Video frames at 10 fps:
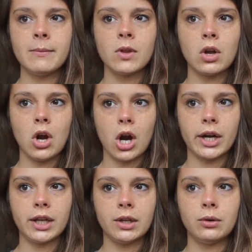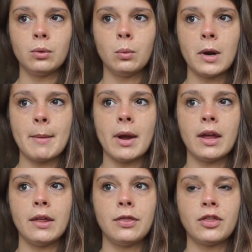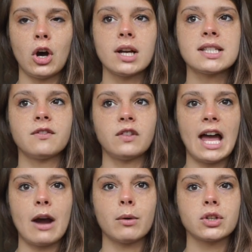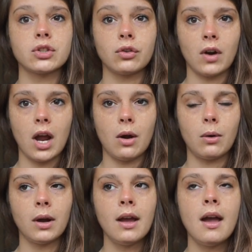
the garden where my thoughts, flowers grow.